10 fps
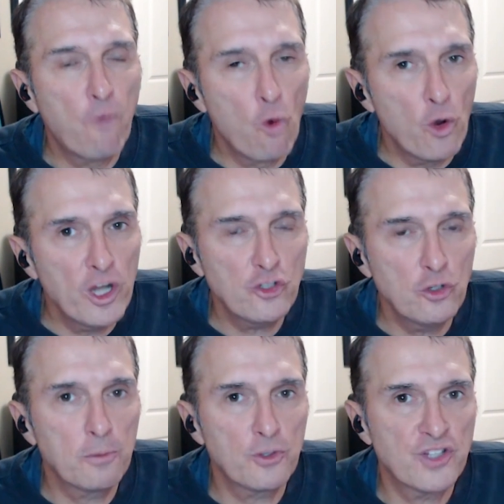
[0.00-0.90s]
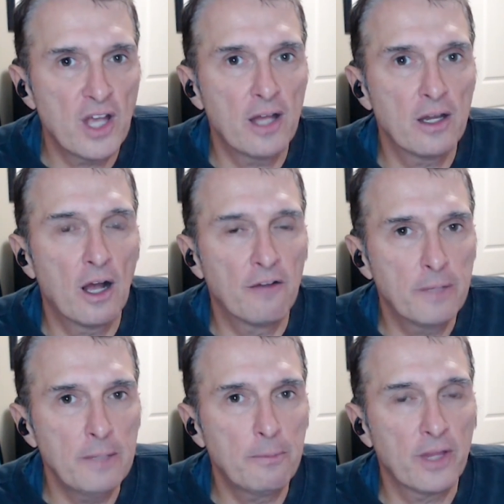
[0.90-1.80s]
42%
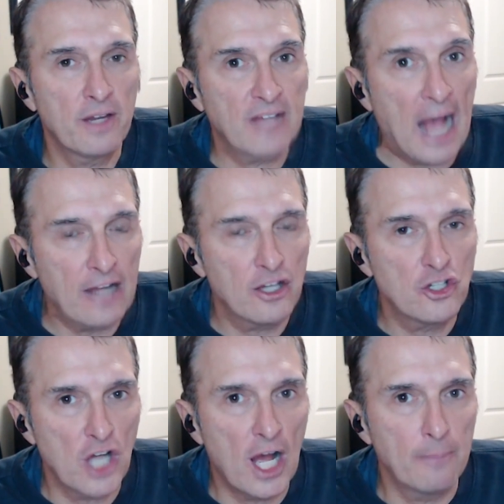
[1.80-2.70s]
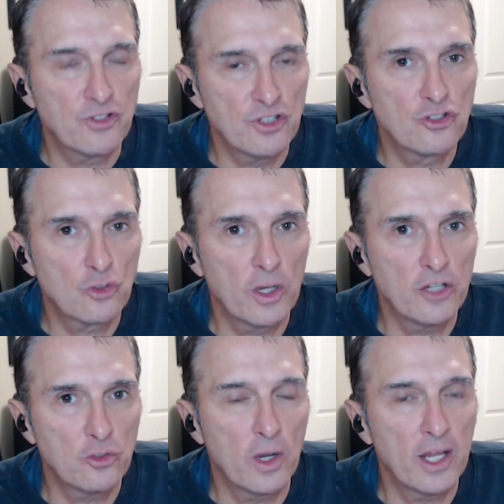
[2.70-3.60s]
of people that have gotten a job since
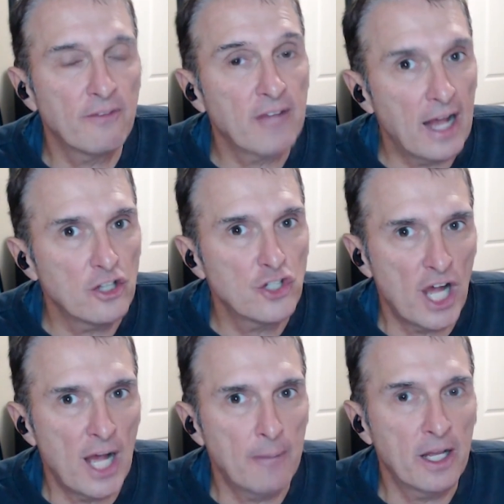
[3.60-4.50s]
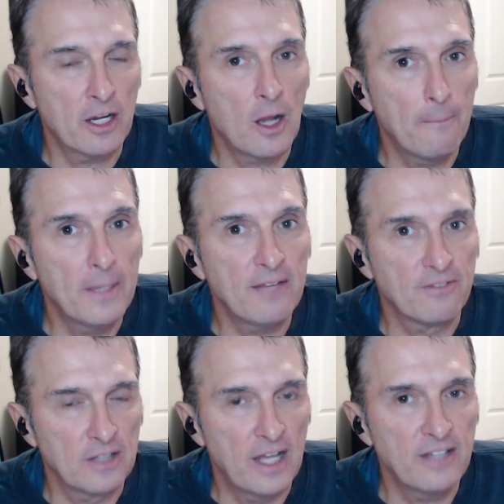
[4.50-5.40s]
2020 have gotten a job at a company
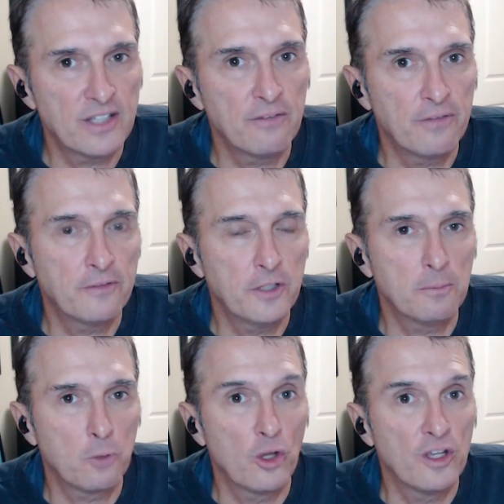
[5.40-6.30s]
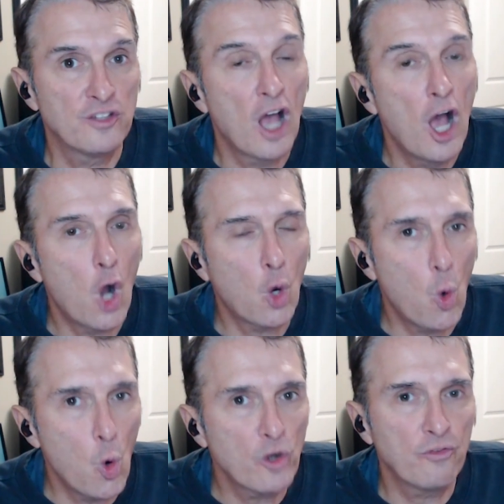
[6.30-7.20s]
of less than 50 employees. A
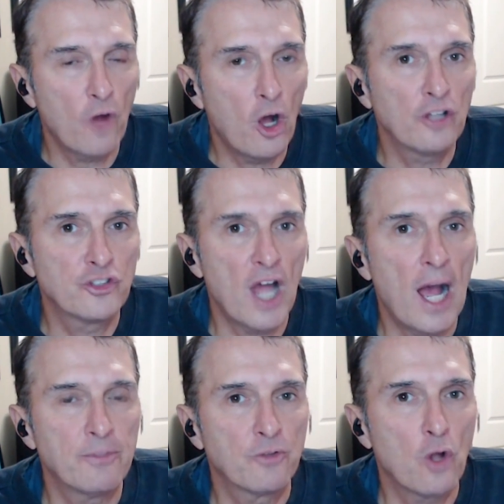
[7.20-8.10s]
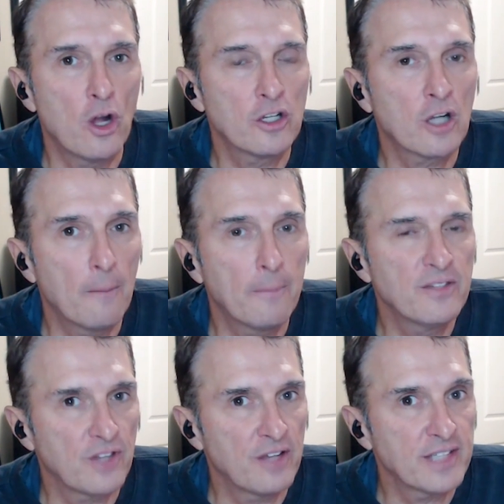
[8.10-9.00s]
quarter of all jobs have gone to
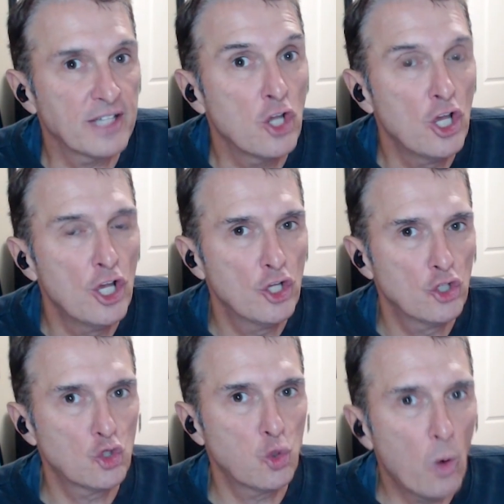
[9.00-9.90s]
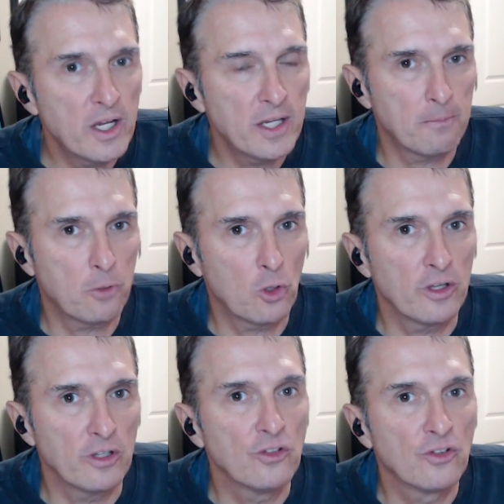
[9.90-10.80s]
companies less than 20
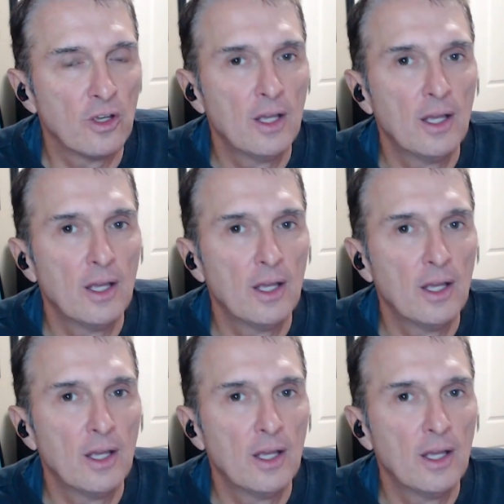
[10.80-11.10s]
employees.